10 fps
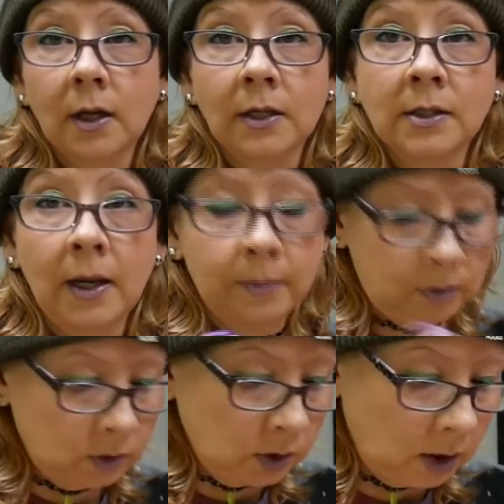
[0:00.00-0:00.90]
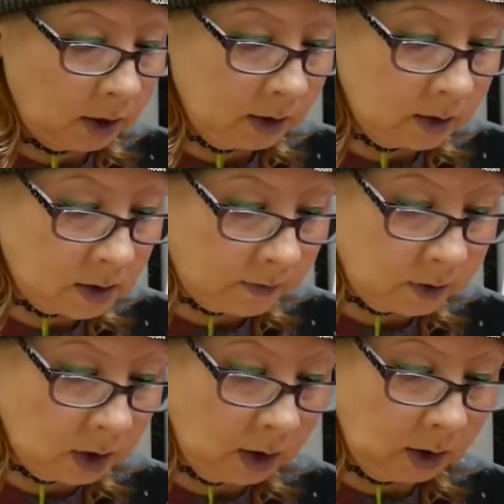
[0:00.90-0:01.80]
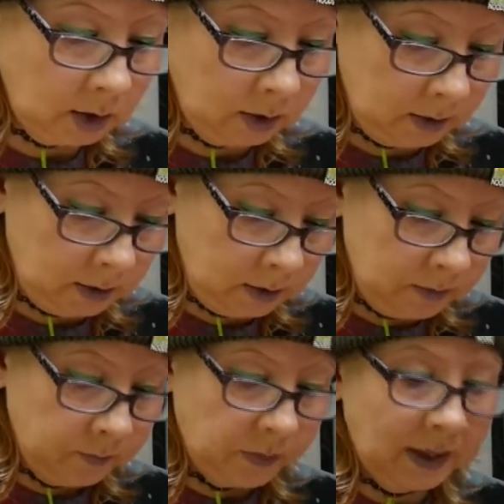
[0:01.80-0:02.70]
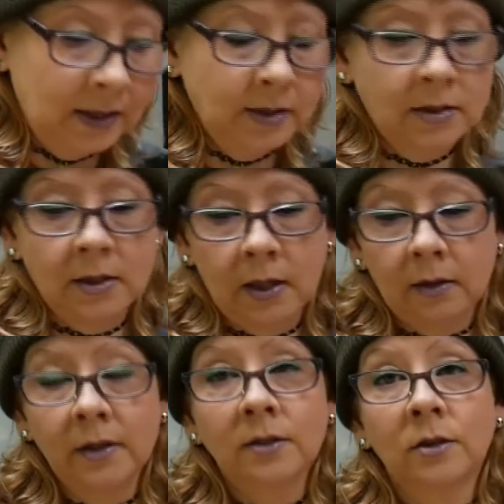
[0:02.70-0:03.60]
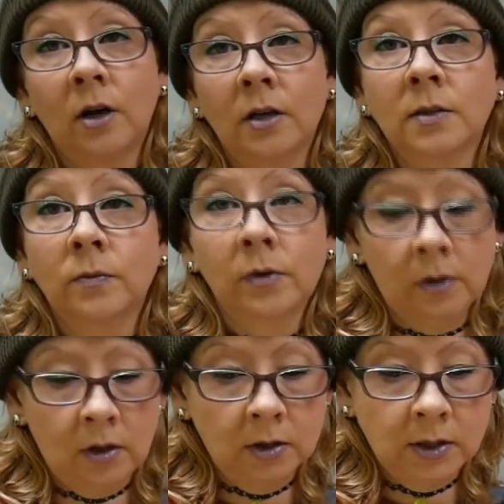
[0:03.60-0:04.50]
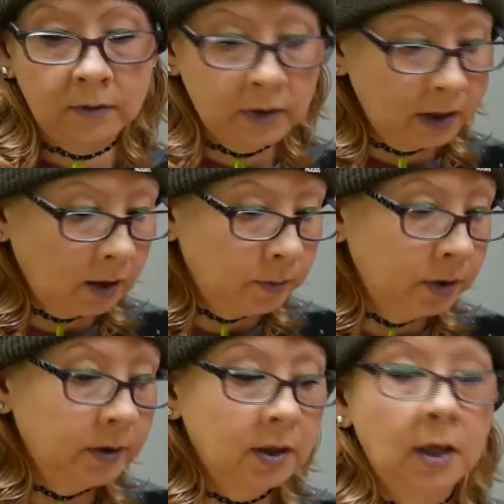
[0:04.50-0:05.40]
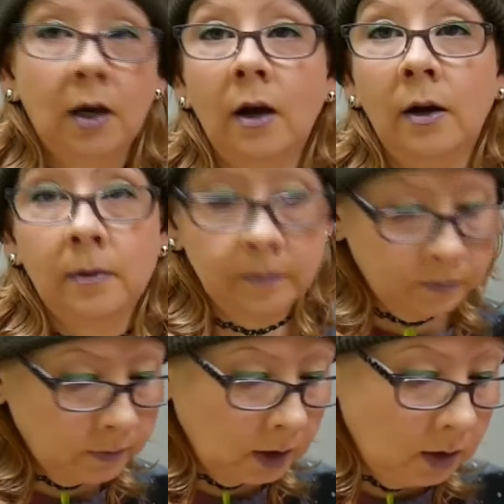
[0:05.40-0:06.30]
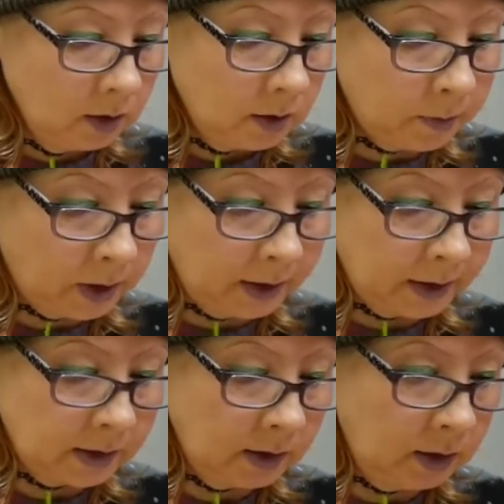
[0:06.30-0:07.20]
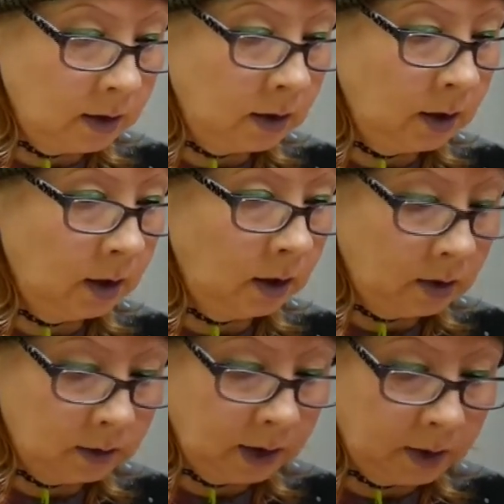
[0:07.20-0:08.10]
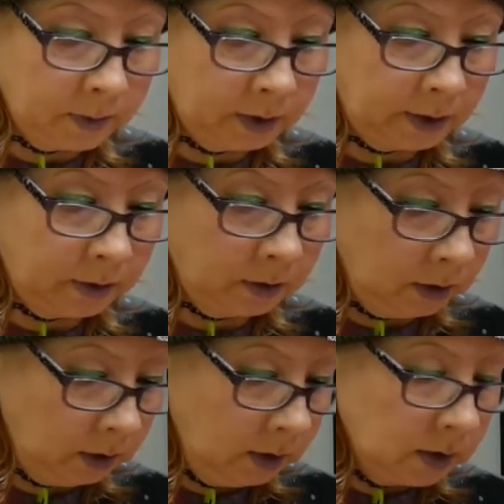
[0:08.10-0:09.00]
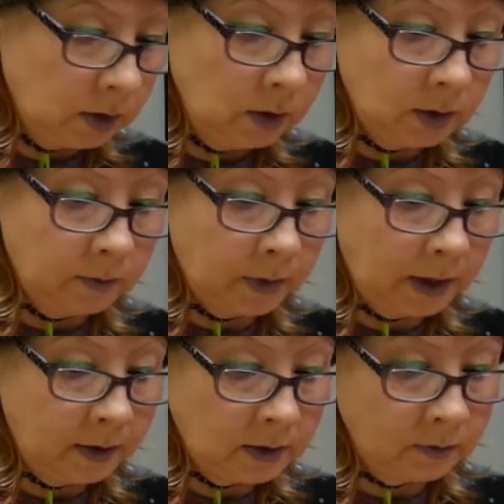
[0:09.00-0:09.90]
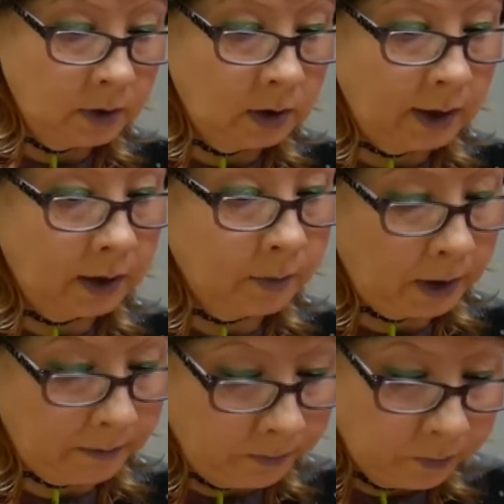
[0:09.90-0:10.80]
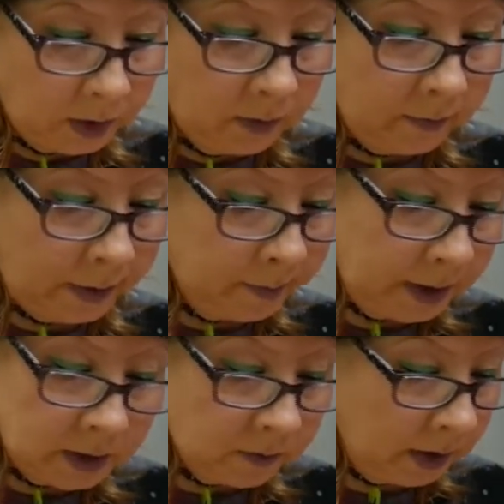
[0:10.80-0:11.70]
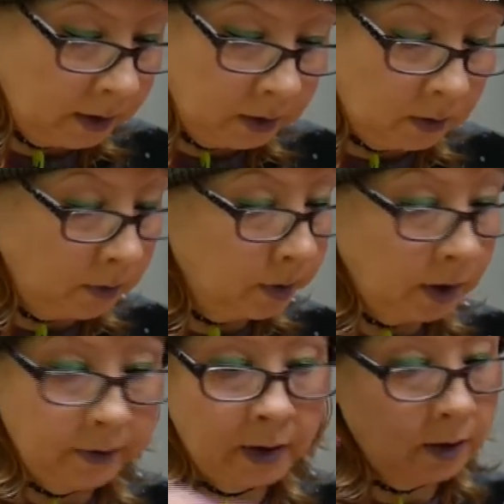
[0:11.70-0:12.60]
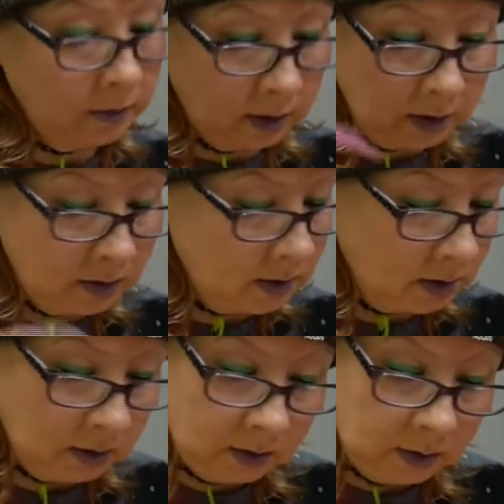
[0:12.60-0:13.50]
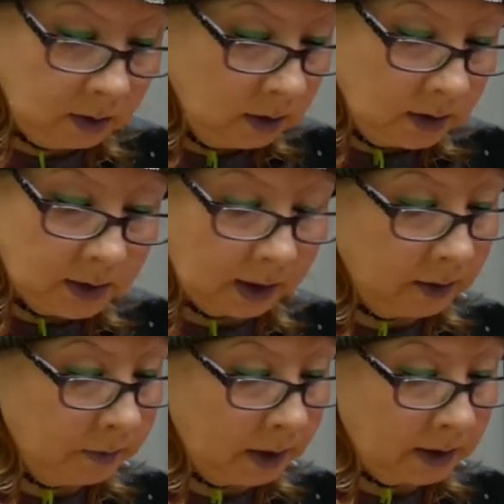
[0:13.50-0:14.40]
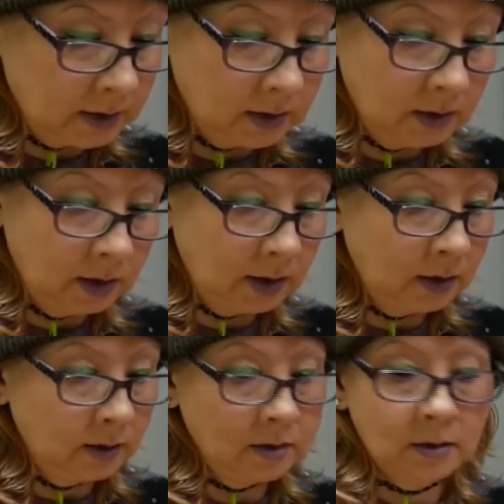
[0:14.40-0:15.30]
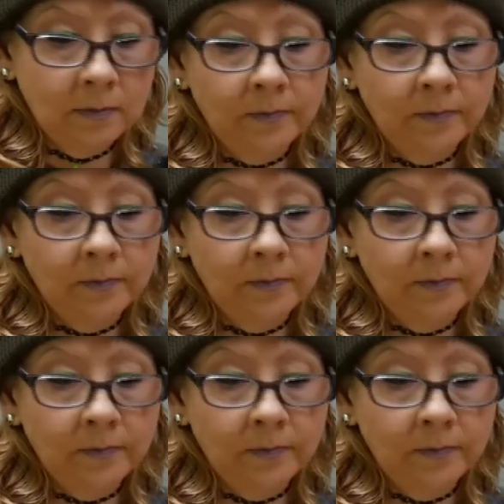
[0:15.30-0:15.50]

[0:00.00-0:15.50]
Example, chalk, soft chalk, and a stick. These are awesome for longevity. I'll put the products in the link below, so you can buy these if you'd like. But best value I'll put on there are these. Second best is